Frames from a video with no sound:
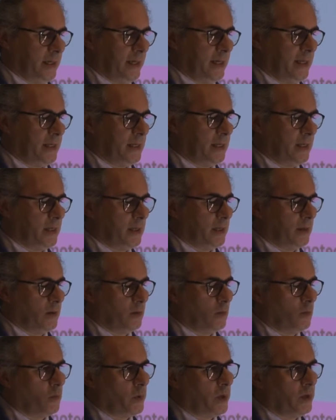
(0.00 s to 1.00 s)
And
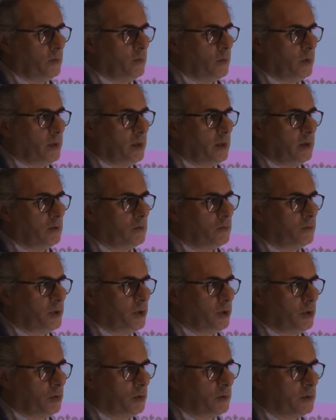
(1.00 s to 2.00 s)
when we
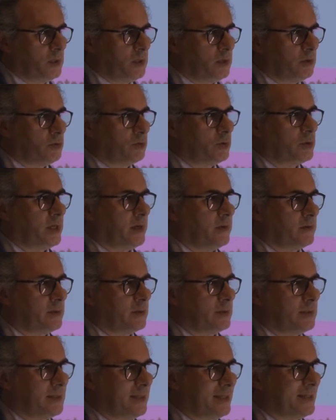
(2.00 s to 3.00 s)
renewed in
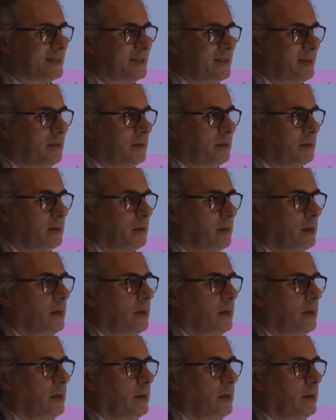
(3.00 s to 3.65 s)
2016,